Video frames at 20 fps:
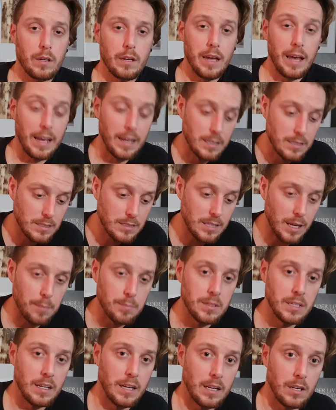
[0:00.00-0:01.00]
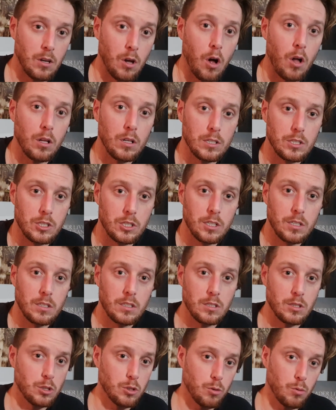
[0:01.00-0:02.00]
accept and acknowledge
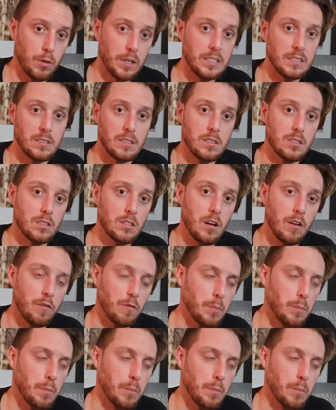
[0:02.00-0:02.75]
this crazy stuff.